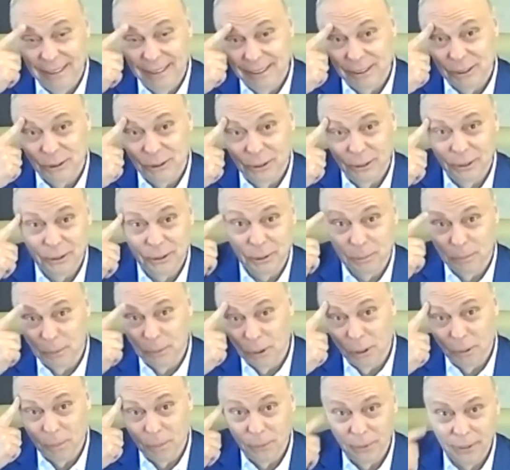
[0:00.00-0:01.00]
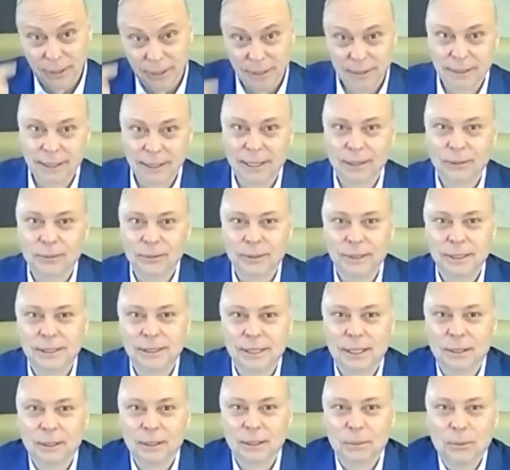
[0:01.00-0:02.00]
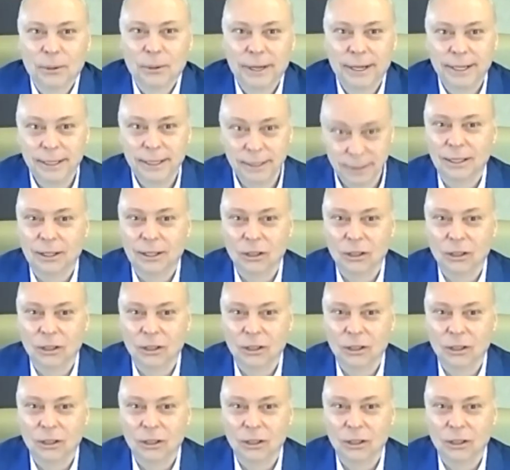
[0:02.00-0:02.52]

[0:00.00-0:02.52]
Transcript: So it's appropriate that we celebrate